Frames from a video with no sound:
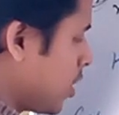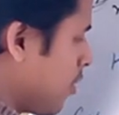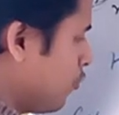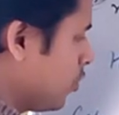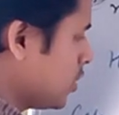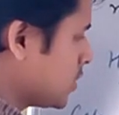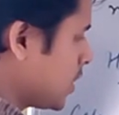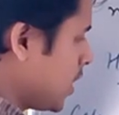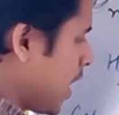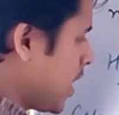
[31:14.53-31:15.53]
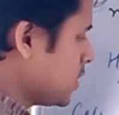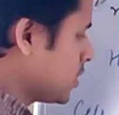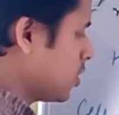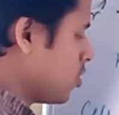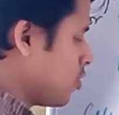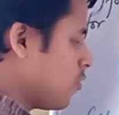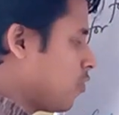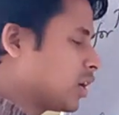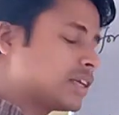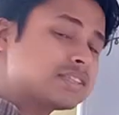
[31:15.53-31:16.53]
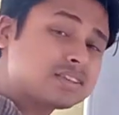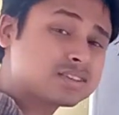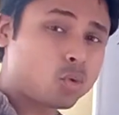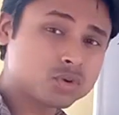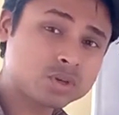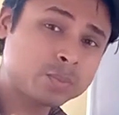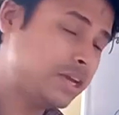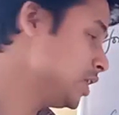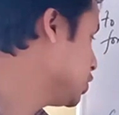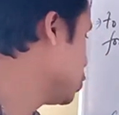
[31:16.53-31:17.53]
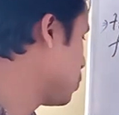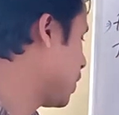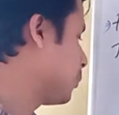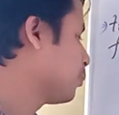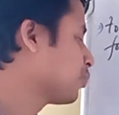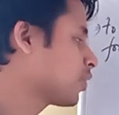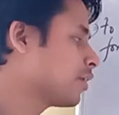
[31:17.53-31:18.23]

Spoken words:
So every cell has 46 chromosomes in human,